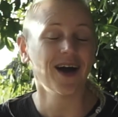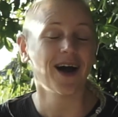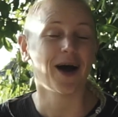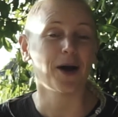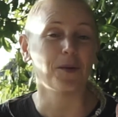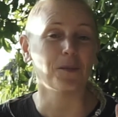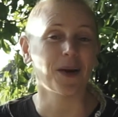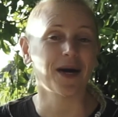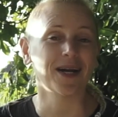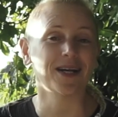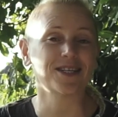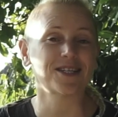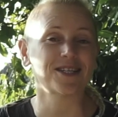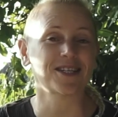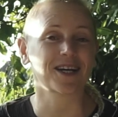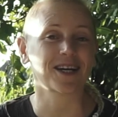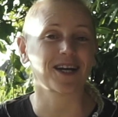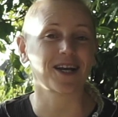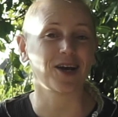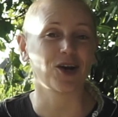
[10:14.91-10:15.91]
I managed
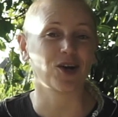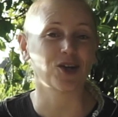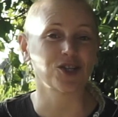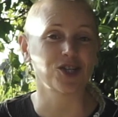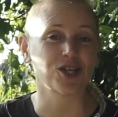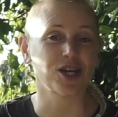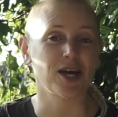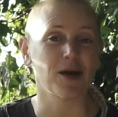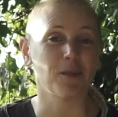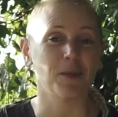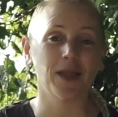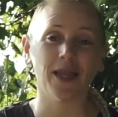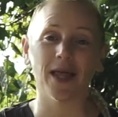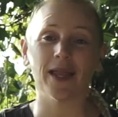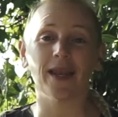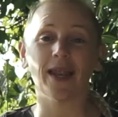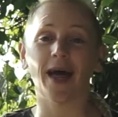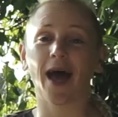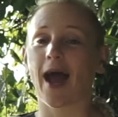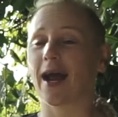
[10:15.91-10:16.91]
to cling on to him and
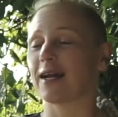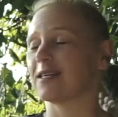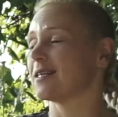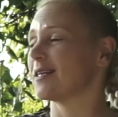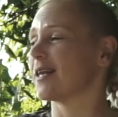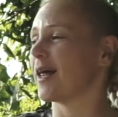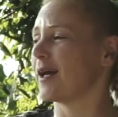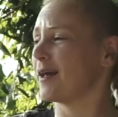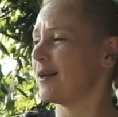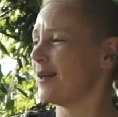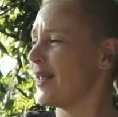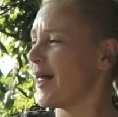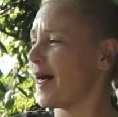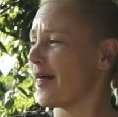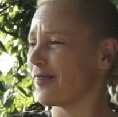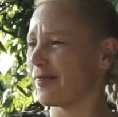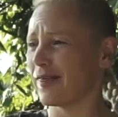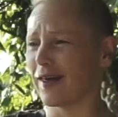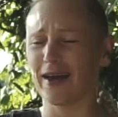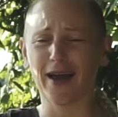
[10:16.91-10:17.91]
then acted like
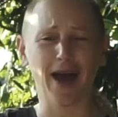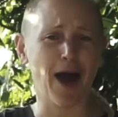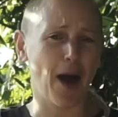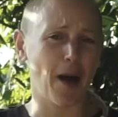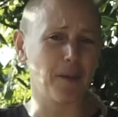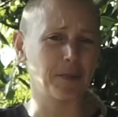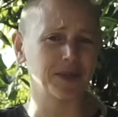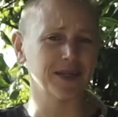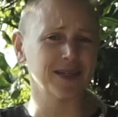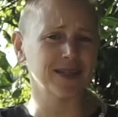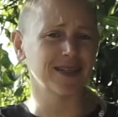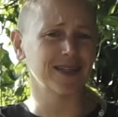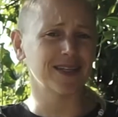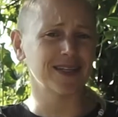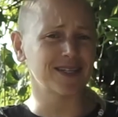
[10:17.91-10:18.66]
nothing happened.